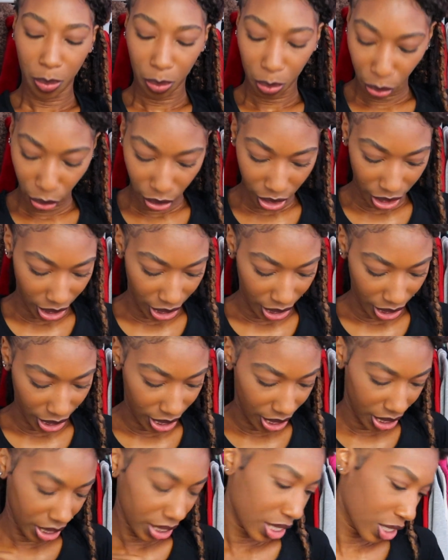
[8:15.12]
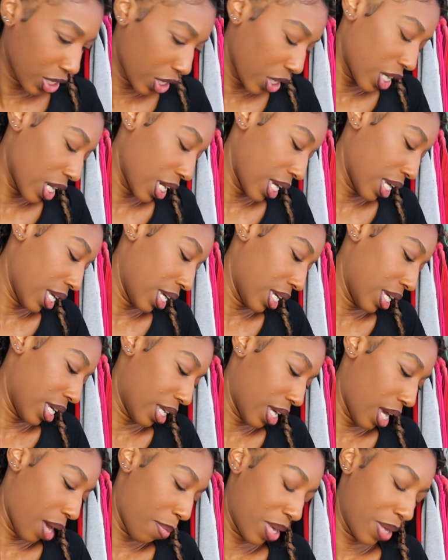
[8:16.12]
pretty. This skirt
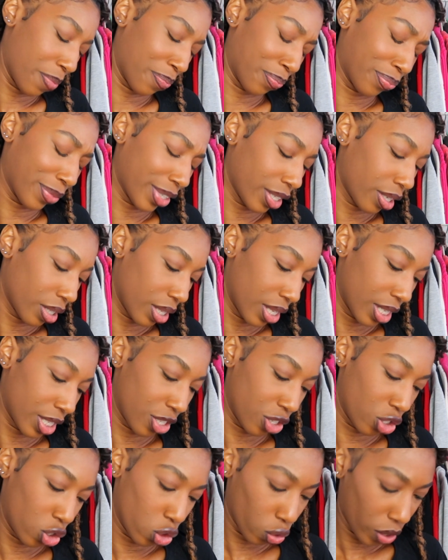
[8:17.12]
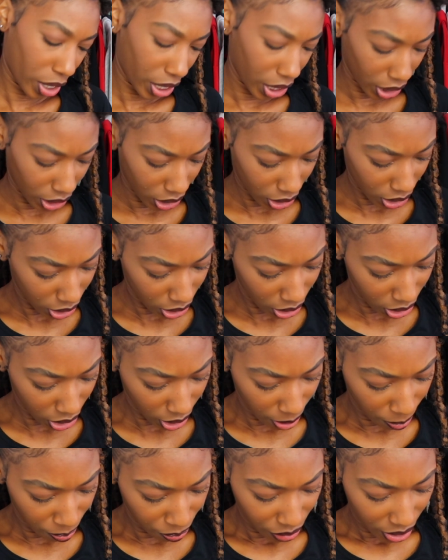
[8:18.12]
is, I mean, this dress
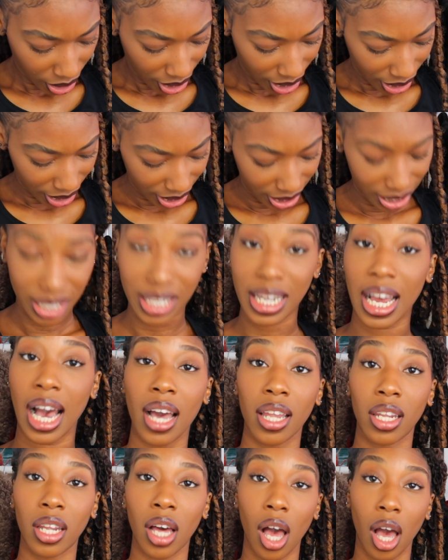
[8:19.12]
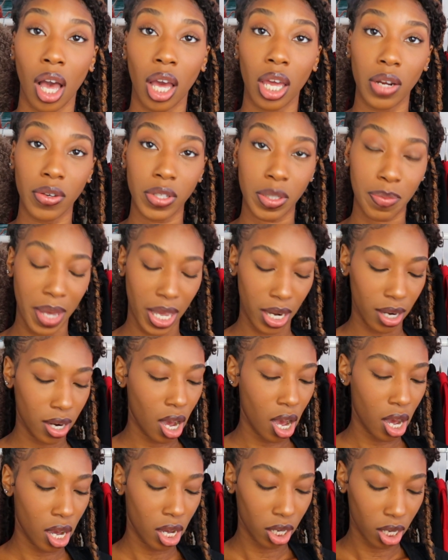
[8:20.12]
is nylon. It was made in
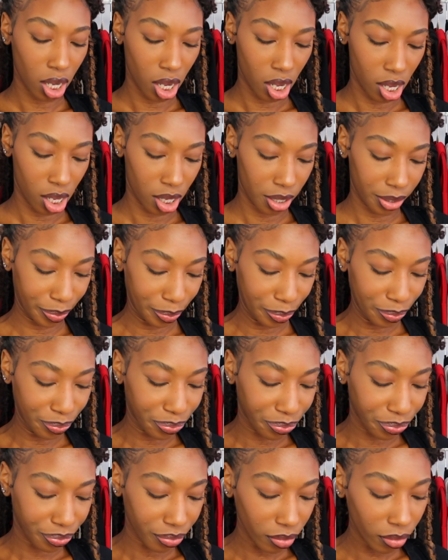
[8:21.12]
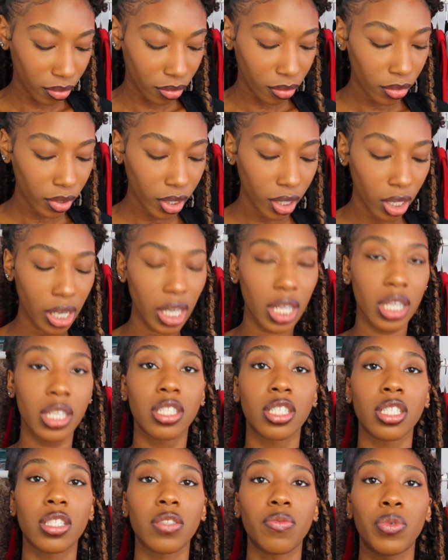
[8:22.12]
Hong Kong and
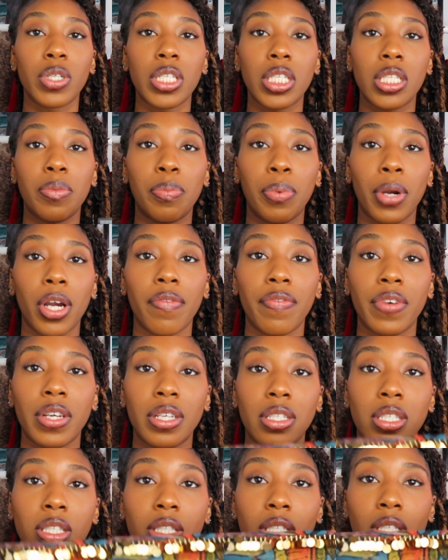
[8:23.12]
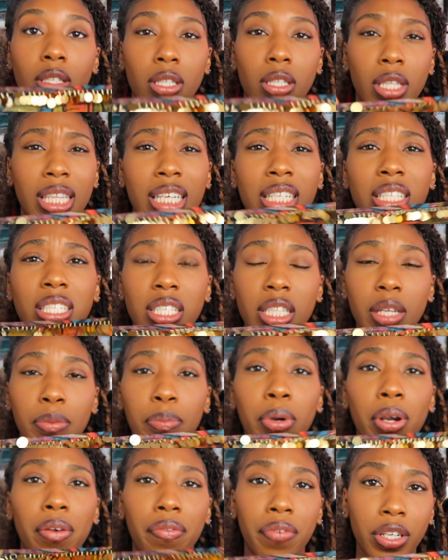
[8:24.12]
it just was the perfect this is the
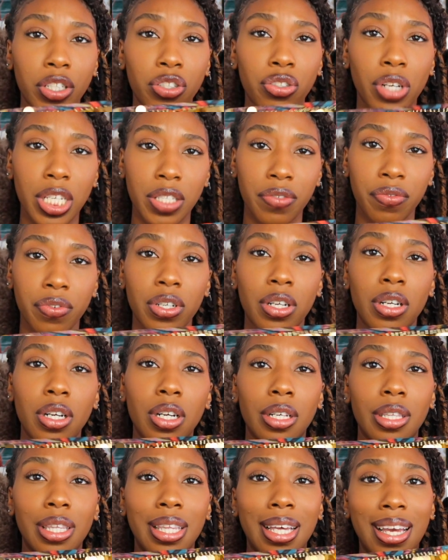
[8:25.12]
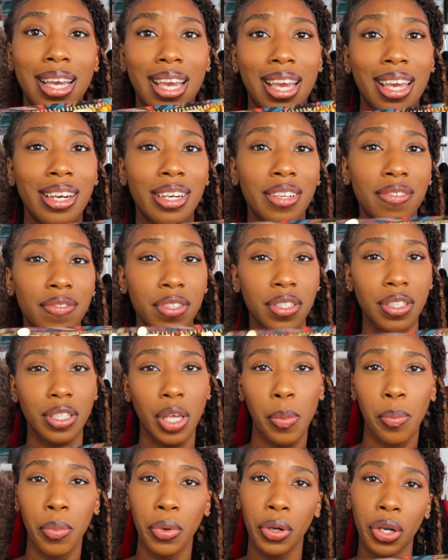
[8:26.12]
perfect dress for the end of
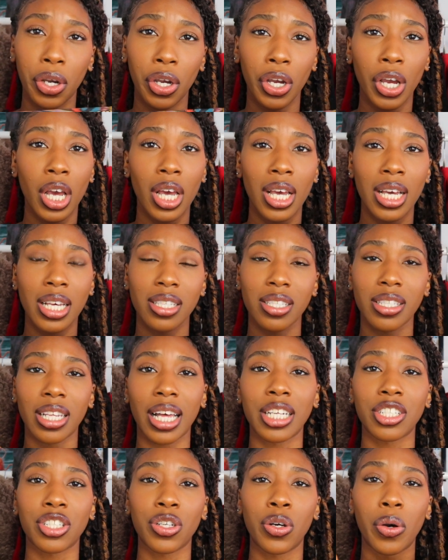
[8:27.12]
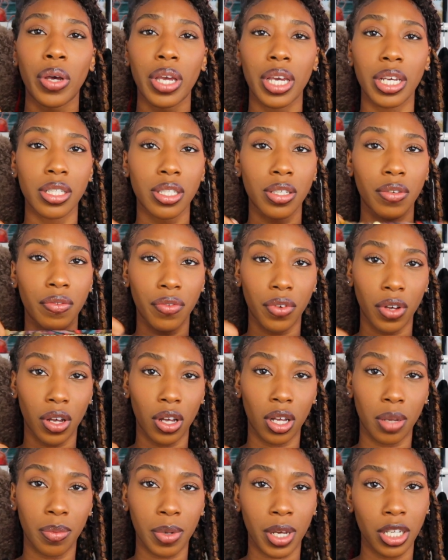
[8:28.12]
summer slash going into
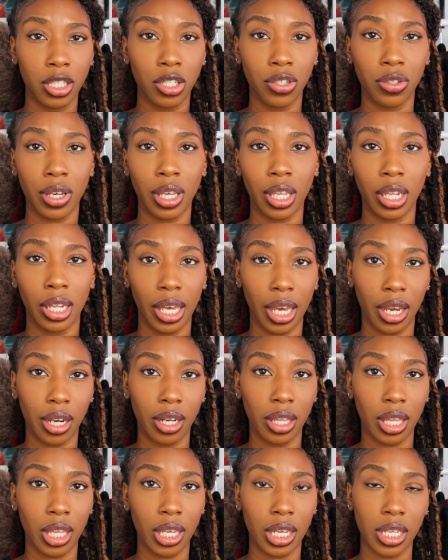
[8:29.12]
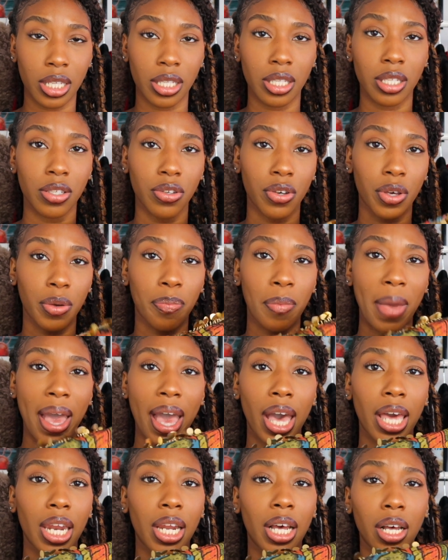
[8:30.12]
fall because you could layer this, you could
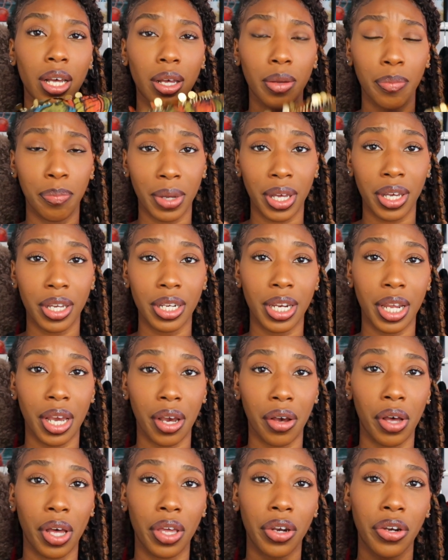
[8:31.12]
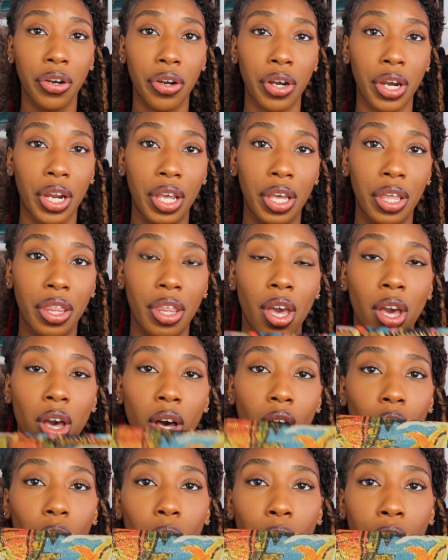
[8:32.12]
add a button down underneath
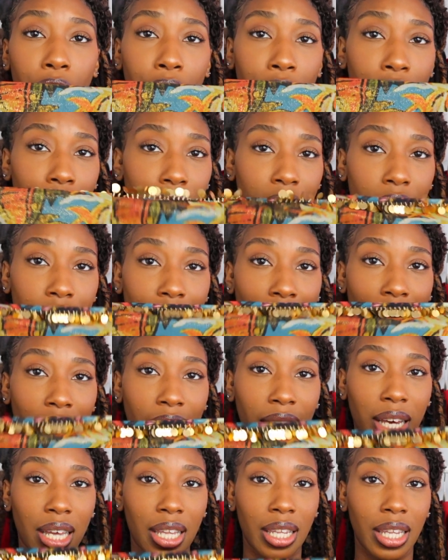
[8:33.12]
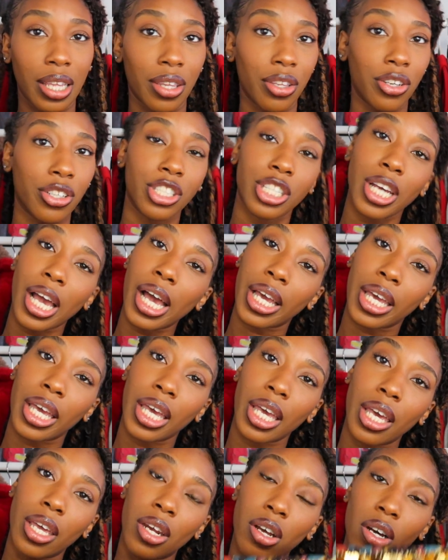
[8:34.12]
or you could just add like a leather
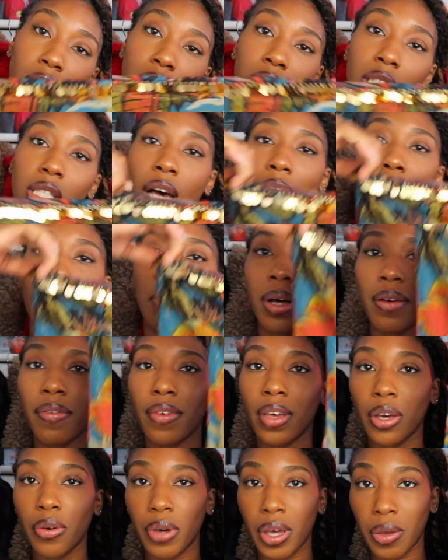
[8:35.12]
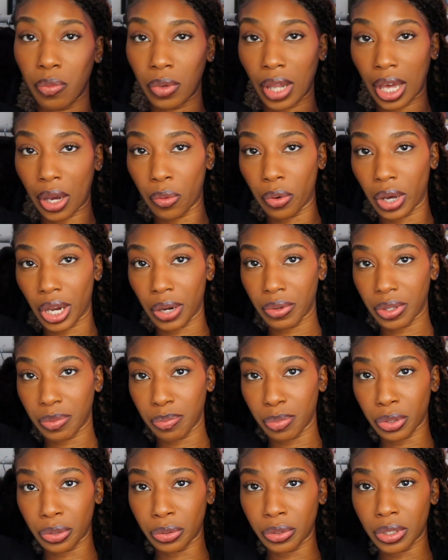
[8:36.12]
jacket on top of it and like wear it
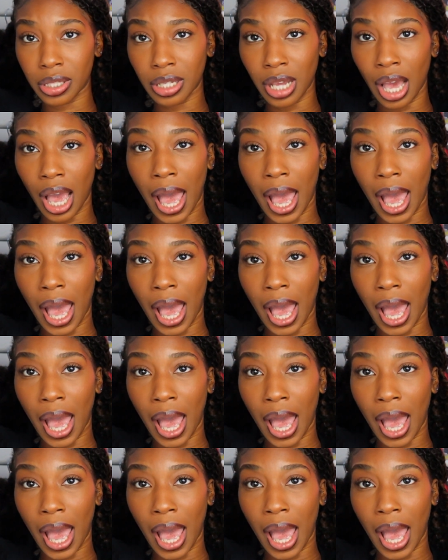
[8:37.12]
with boots.